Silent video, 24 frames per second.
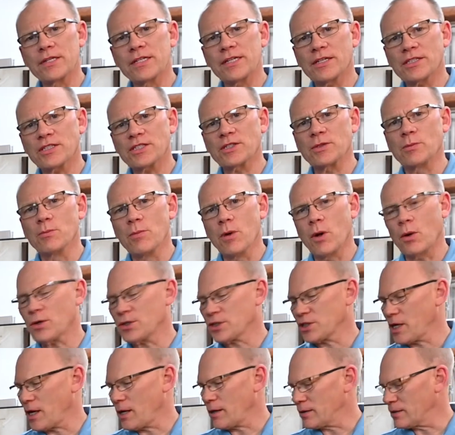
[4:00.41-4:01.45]
to test some milk
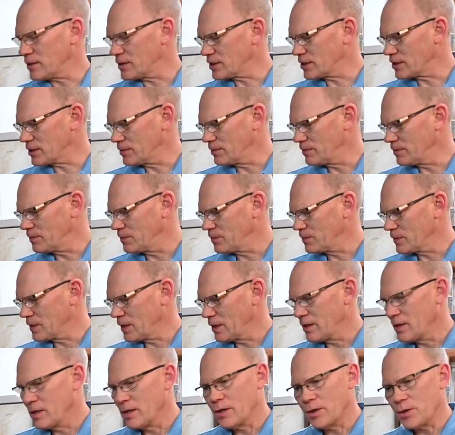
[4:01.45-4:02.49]
solids.
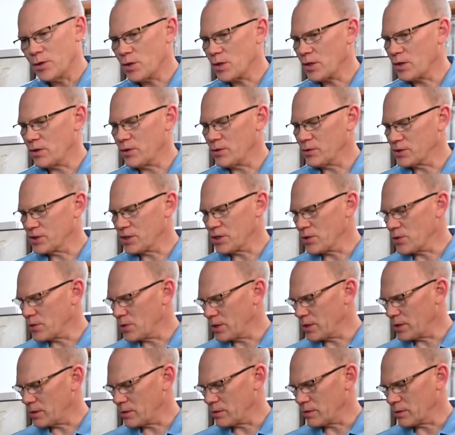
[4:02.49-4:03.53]
You can use the
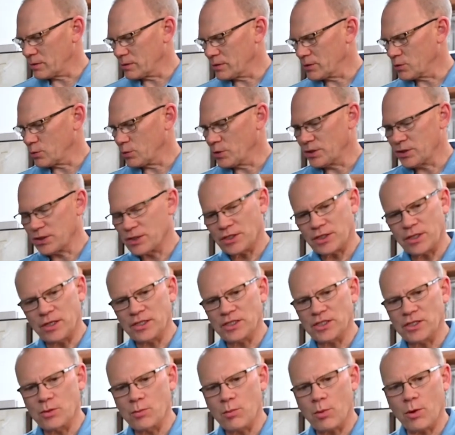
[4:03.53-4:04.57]
unit, as we
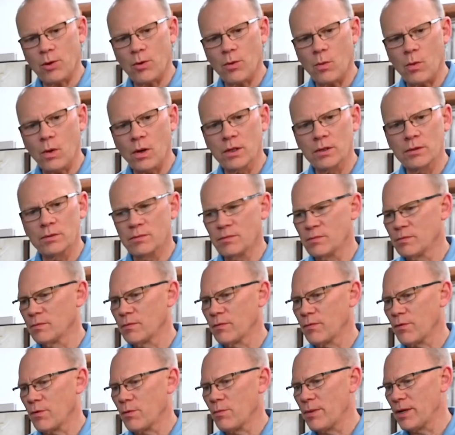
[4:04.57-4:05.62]
discussed in part one,
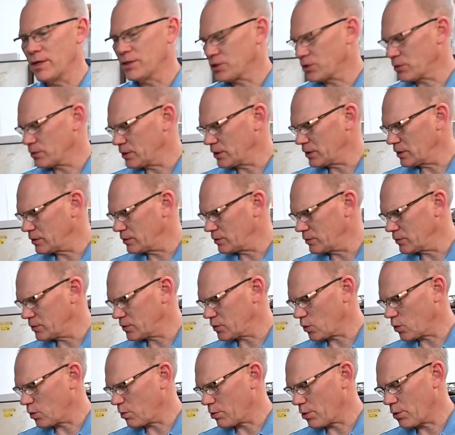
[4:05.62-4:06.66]
for measuring
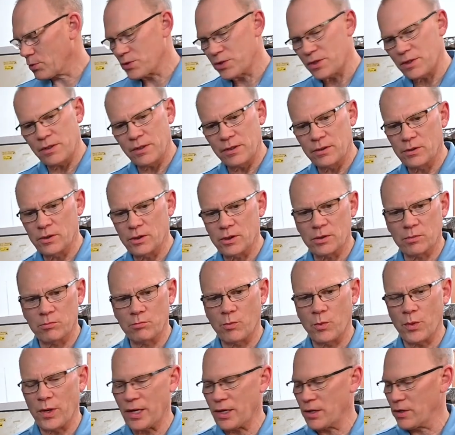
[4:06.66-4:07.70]
total proteins.
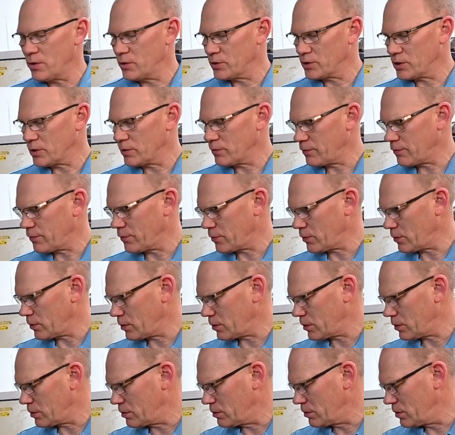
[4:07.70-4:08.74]
We can use it
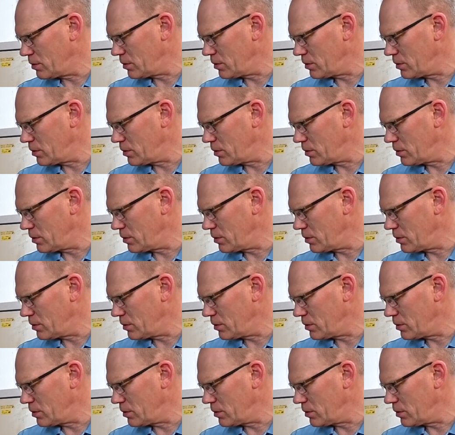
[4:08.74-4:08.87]
for